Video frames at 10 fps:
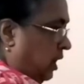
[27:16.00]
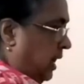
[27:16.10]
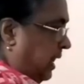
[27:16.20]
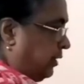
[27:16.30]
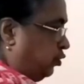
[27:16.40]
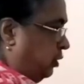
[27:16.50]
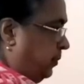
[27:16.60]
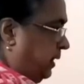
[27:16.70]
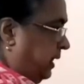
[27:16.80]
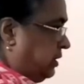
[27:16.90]
Electrode
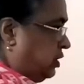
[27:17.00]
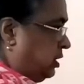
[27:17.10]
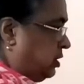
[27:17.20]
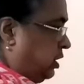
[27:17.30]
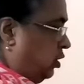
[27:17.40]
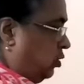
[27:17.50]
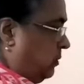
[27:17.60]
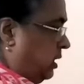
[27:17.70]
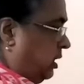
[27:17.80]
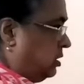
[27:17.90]
potential 0
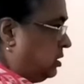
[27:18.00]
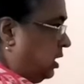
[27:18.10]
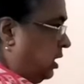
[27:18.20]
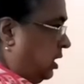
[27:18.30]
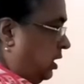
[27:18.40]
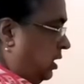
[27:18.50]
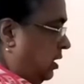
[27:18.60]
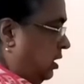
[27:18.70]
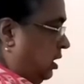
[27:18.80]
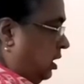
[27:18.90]
means
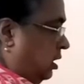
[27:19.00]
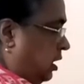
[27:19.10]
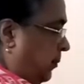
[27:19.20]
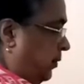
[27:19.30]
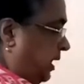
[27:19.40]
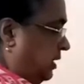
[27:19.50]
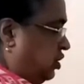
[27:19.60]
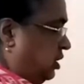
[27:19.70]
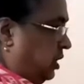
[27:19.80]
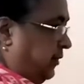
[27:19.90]
here the
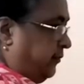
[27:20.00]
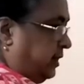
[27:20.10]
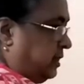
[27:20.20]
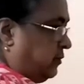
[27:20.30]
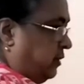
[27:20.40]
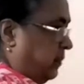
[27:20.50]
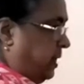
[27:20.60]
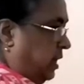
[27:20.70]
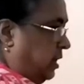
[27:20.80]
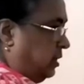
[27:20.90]
potential difference will
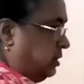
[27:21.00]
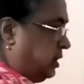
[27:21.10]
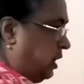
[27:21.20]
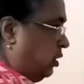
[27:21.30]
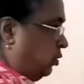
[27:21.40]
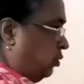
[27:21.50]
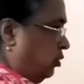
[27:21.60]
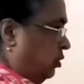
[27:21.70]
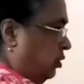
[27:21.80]
be 0.